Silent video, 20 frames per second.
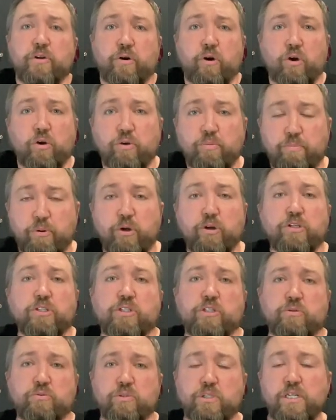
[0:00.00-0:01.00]
your own
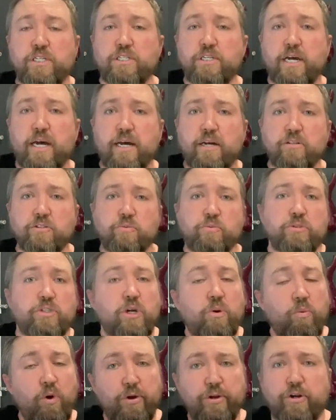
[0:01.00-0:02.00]
personal details, which
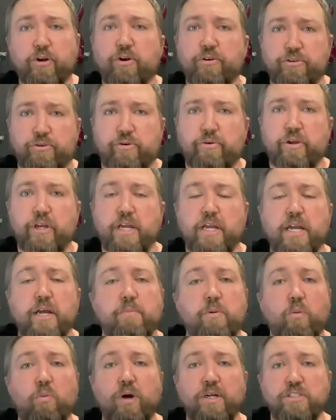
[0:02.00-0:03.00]
I won't go through here,
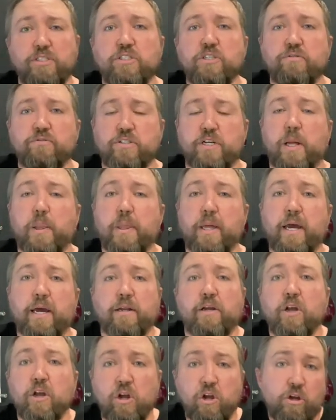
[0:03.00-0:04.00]
but once you've done
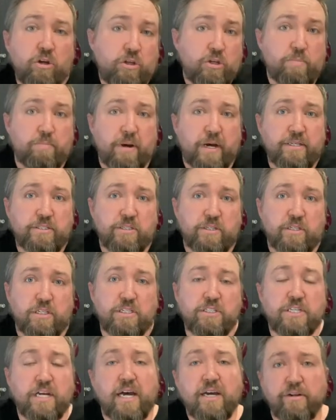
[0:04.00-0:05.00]
that, you're basically
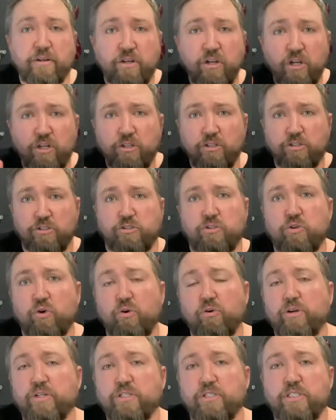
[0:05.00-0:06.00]
done. Your
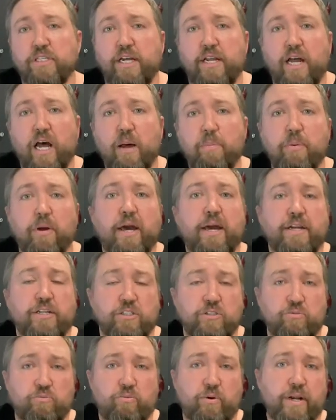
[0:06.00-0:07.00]
store is set up and
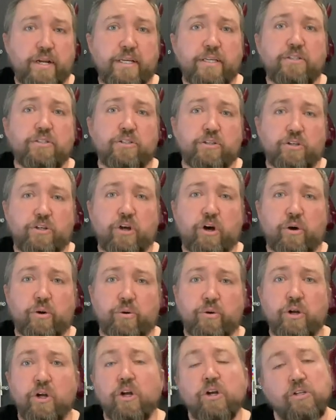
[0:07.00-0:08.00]
it's ready to
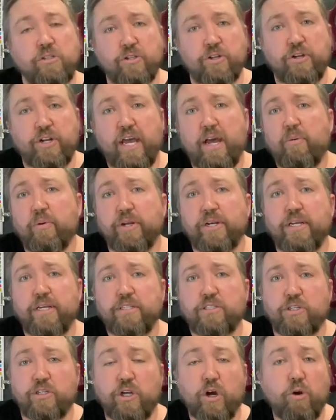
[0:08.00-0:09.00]
go. So now we need
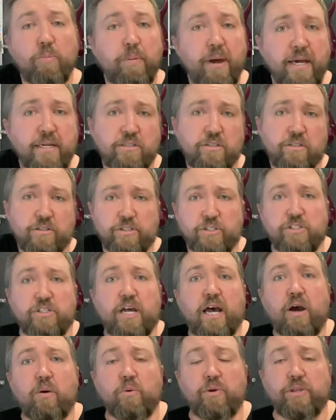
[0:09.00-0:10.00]
to go back to the
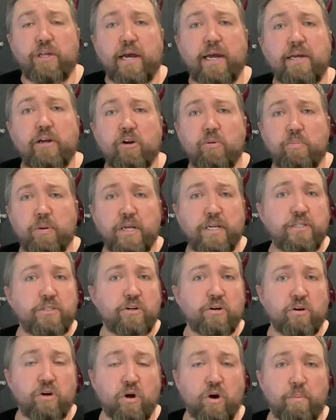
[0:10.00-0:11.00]

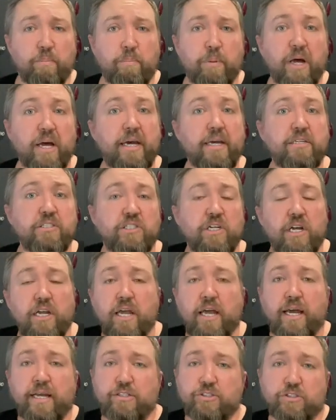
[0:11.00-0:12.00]
startwithaop.com page
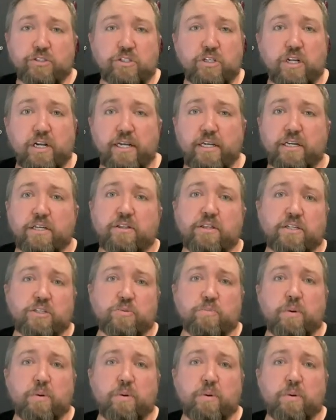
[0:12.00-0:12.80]
and just click this